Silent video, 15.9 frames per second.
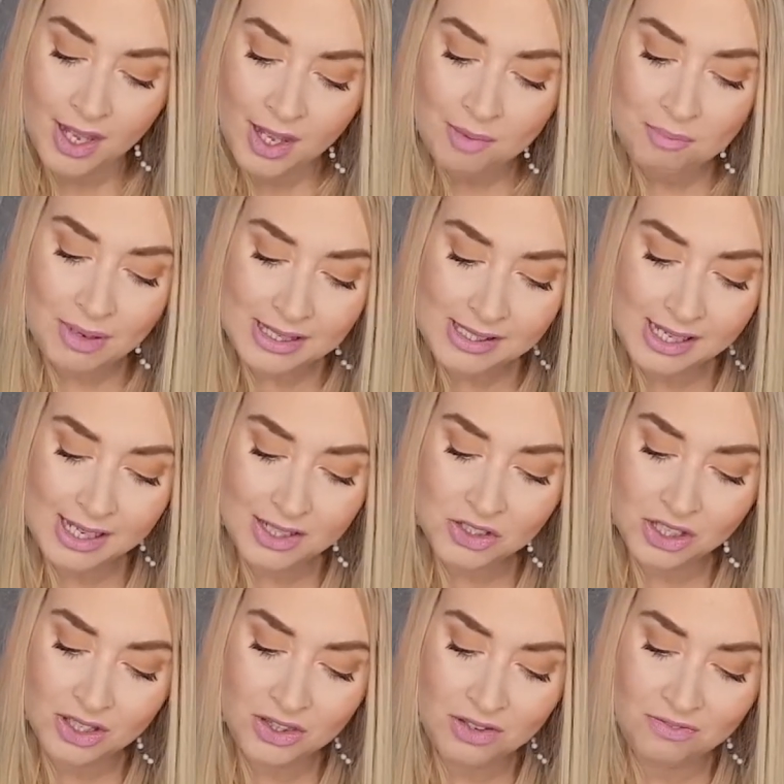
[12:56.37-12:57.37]
Massage
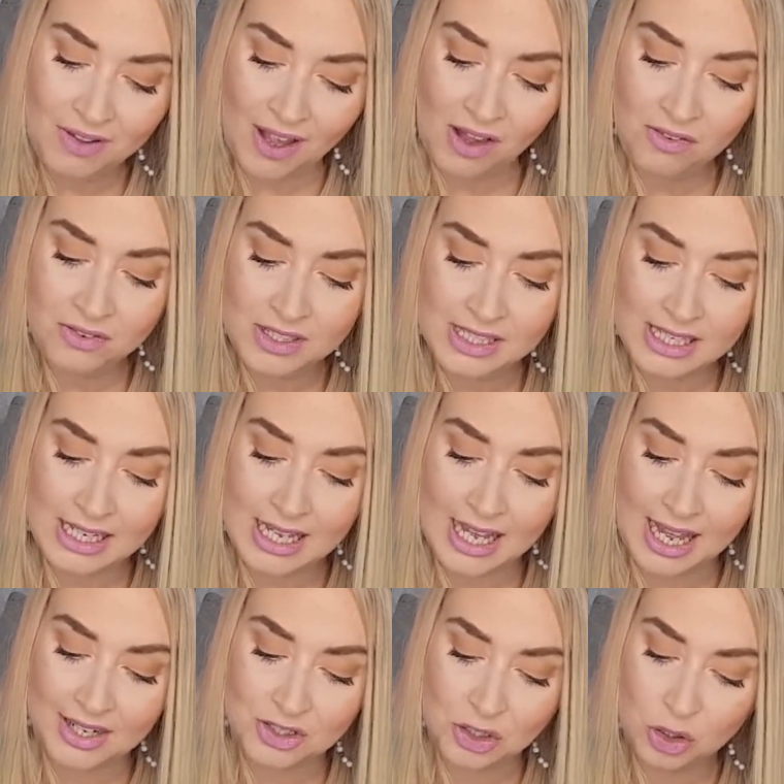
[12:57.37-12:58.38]
in the velvety
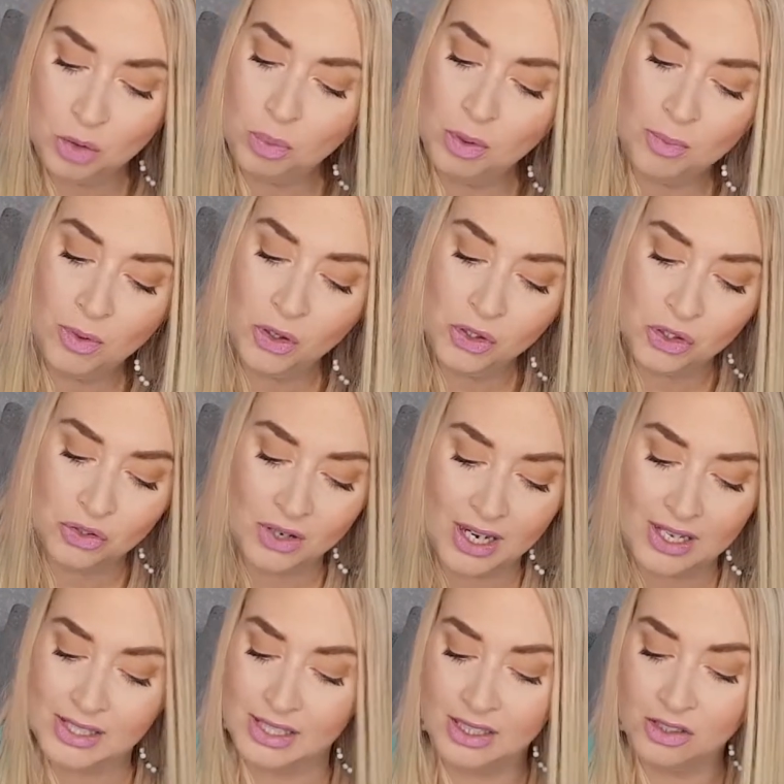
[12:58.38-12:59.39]
and uber
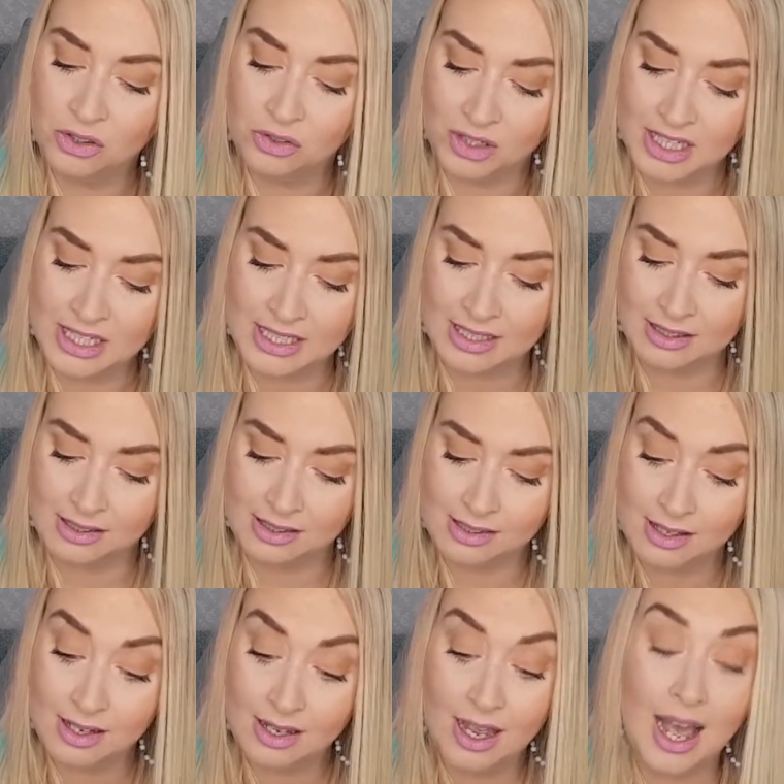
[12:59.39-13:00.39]
moisturising ingredients,
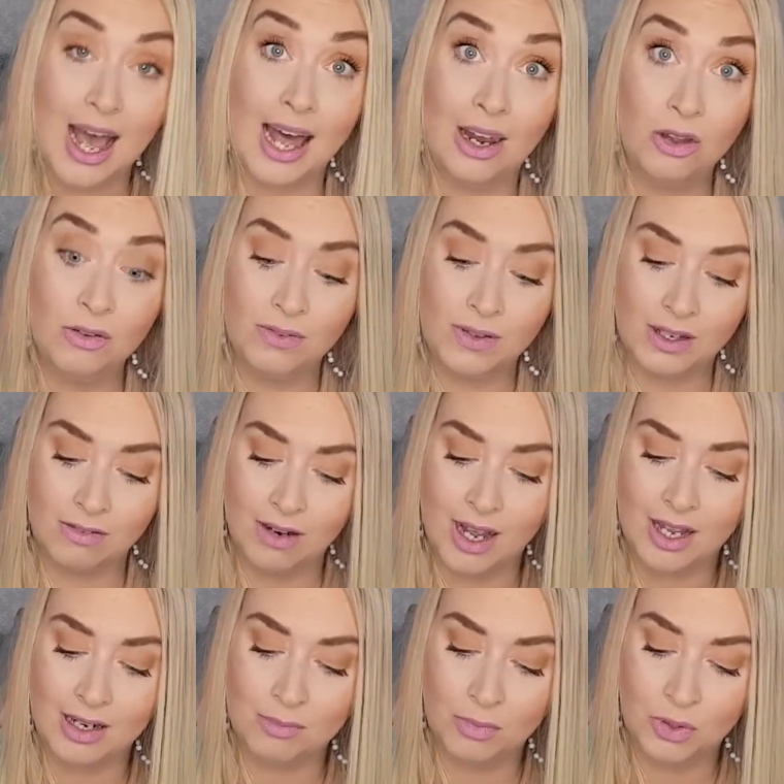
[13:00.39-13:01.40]
aloe vera
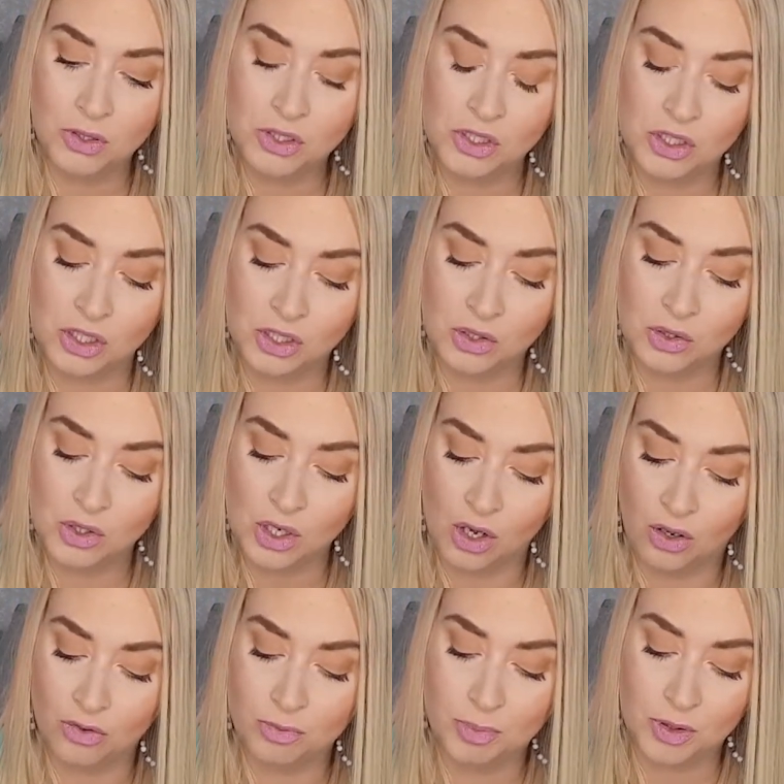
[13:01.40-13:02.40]
and a multitude
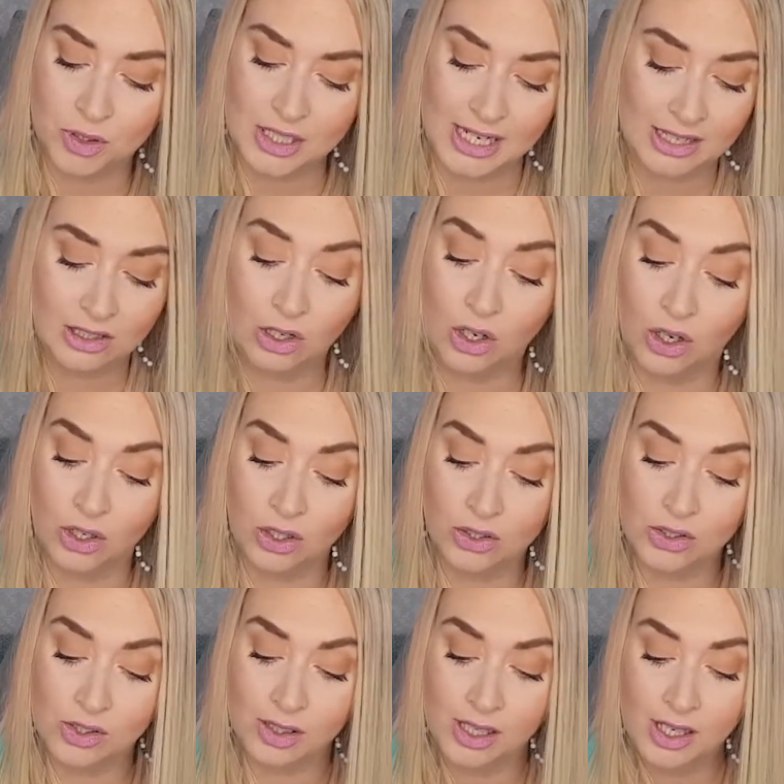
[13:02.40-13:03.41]
of botanical
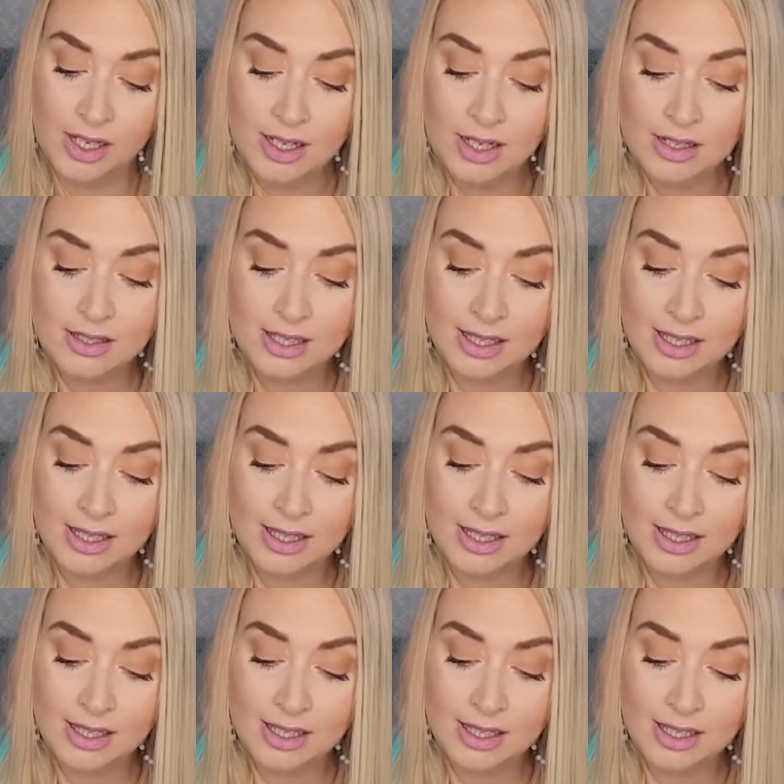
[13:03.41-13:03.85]
oils to